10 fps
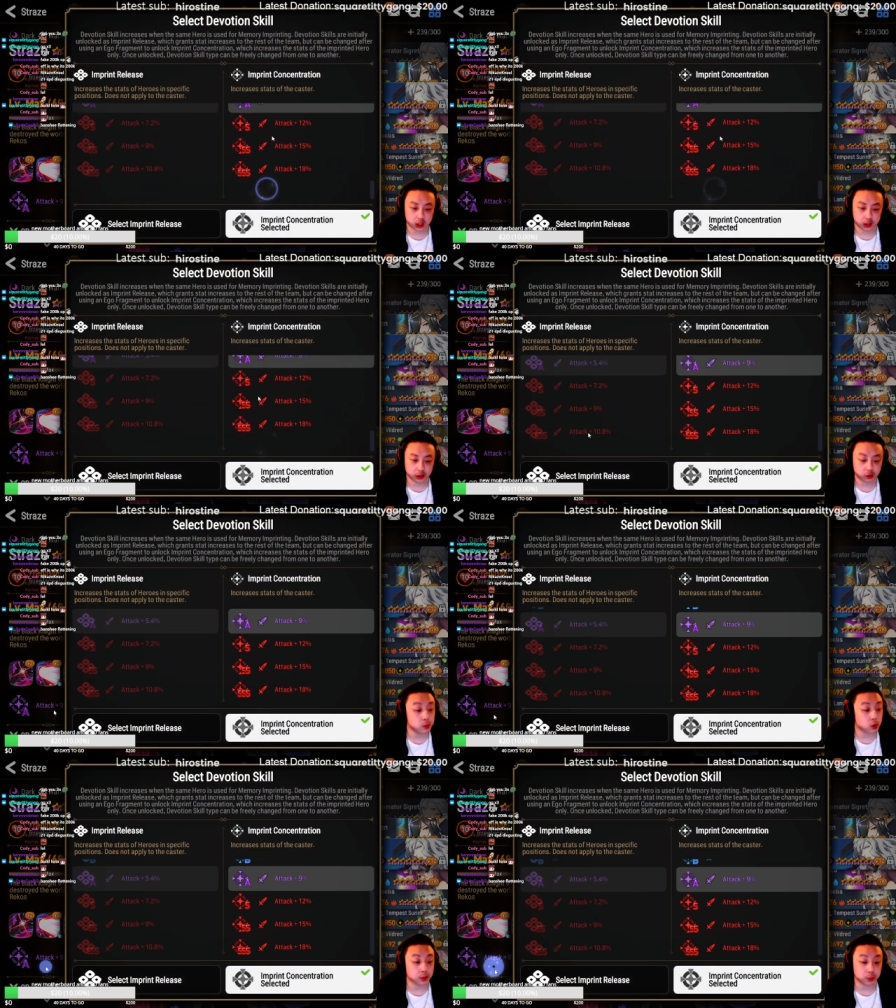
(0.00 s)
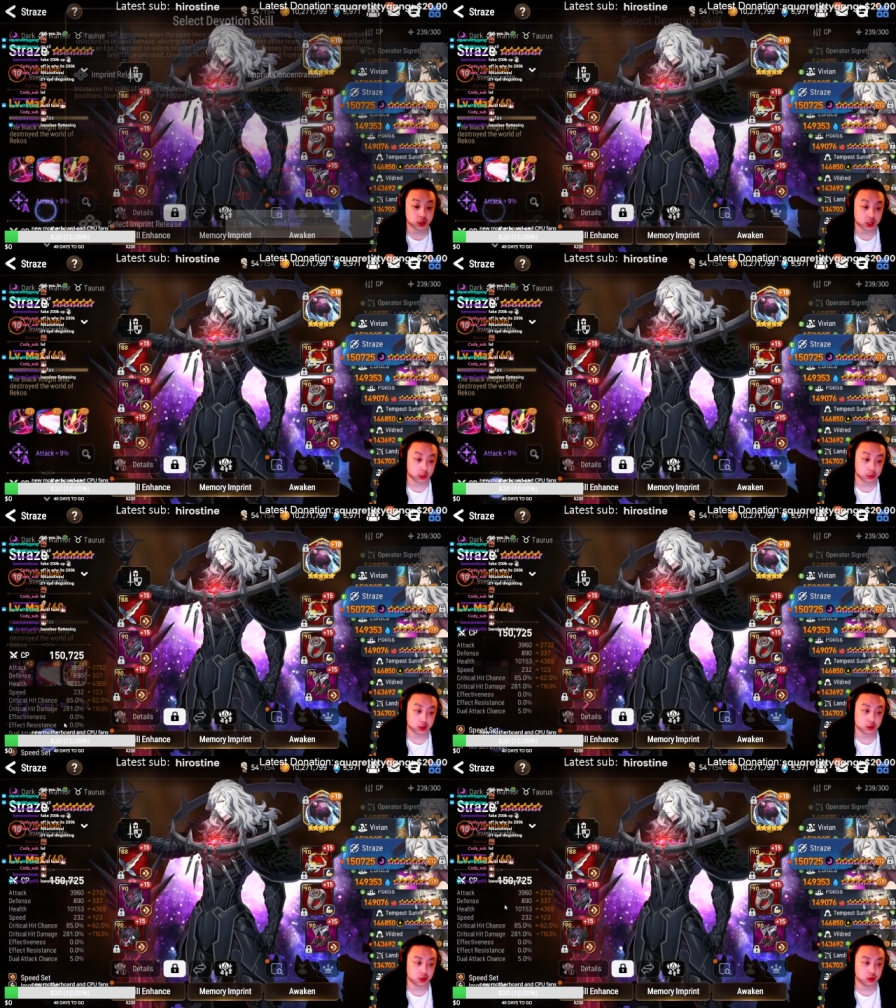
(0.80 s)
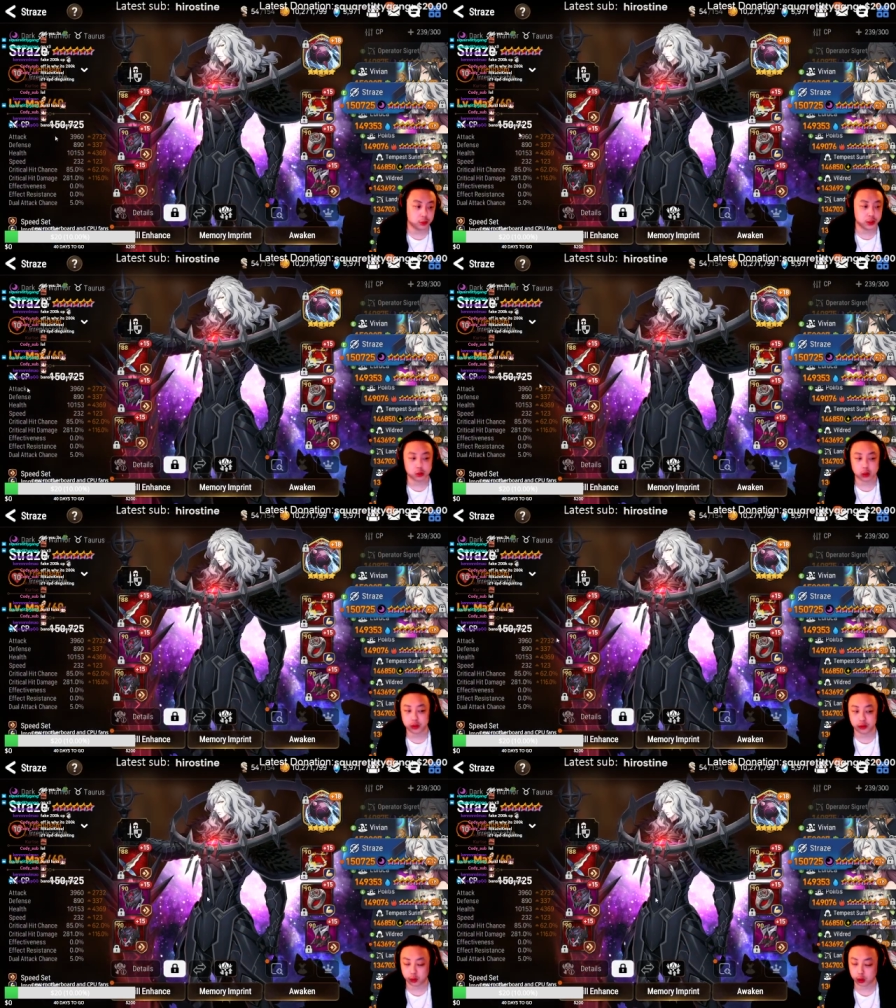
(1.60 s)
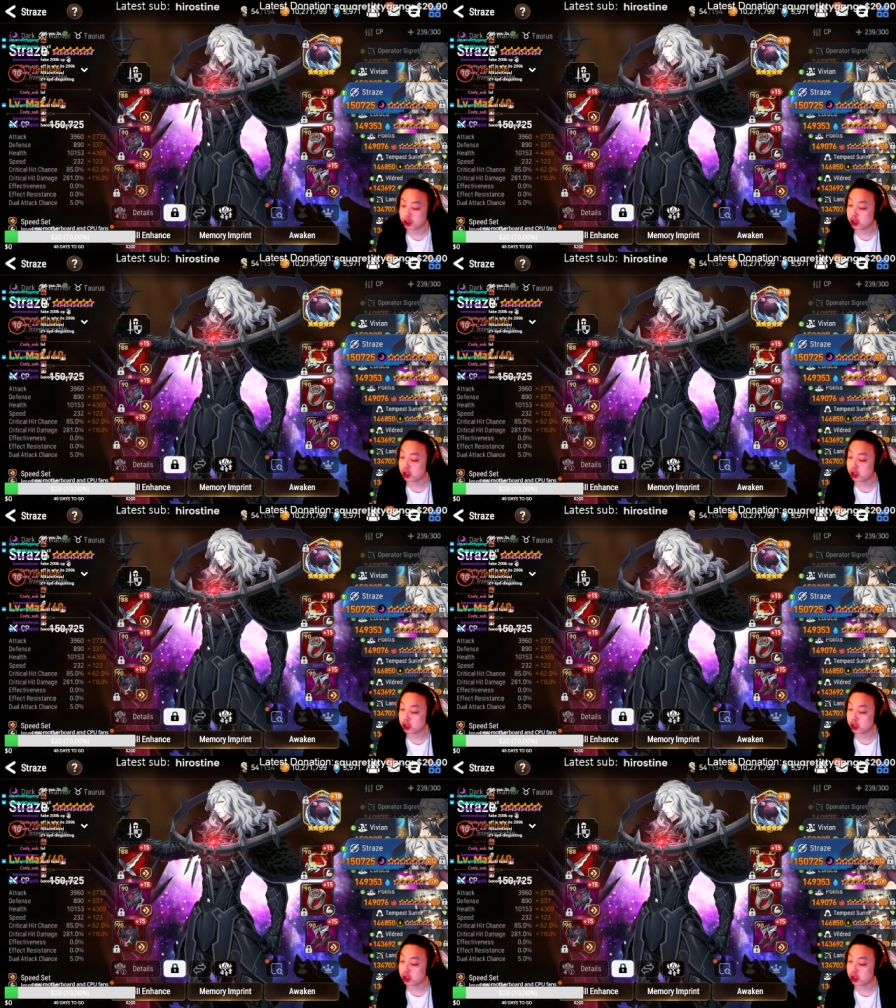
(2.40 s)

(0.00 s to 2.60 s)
3 more imprints on him though, so he'll be around the 4k